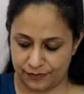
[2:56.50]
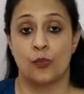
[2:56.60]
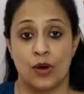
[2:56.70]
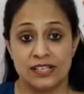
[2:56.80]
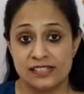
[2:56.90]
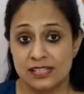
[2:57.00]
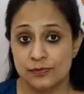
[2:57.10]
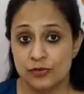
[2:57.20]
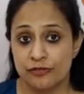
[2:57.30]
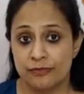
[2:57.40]
Once the
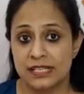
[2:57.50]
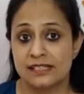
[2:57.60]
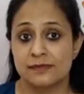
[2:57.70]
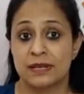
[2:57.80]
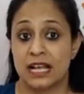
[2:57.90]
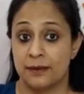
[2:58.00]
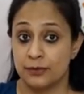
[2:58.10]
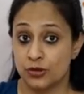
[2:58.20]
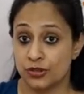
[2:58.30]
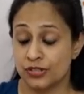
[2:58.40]
movements
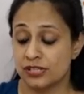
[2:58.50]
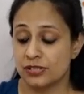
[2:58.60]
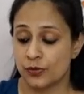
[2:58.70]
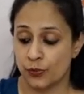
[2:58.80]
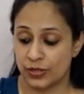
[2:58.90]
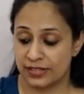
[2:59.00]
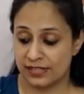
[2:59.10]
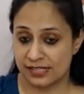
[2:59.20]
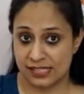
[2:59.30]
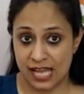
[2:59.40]
become good with
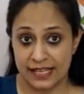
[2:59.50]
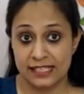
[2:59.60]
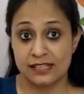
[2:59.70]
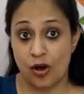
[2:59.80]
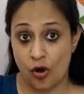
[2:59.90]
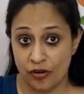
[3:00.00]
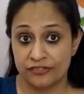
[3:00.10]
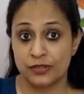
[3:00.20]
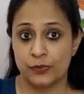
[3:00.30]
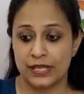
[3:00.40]
the side
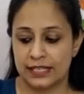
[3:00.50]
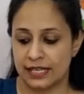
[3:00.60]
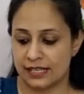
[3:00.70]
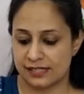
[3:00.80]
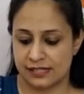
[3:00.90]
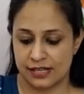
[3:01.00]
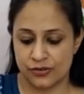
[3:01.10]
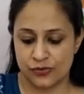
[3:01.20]
of the weakness,